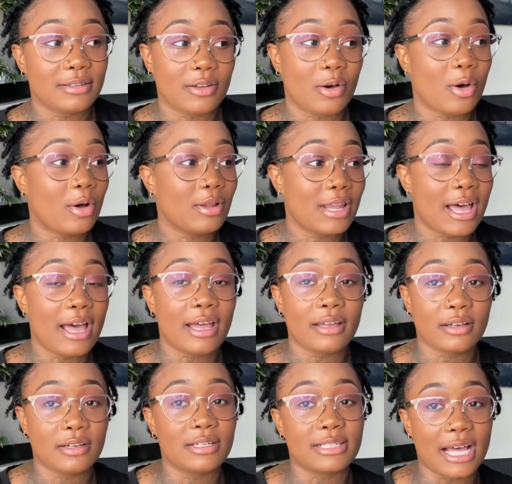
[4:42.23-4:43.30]
all that,
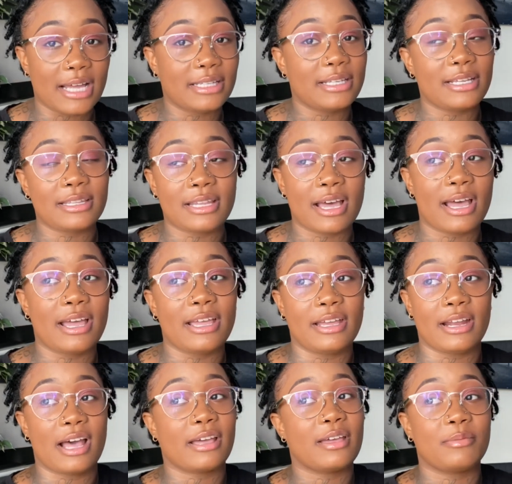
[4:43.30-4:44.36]
because I did that and
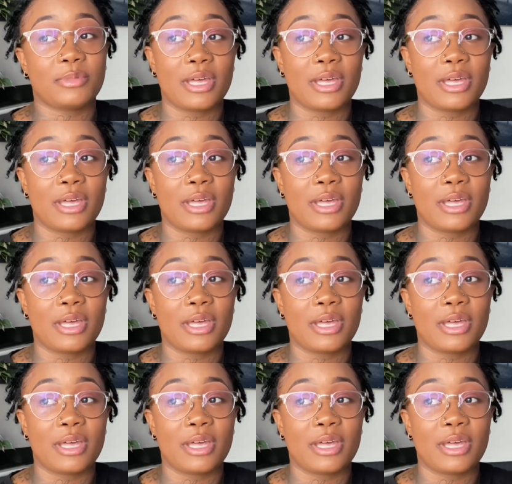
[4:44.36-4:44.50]
I kept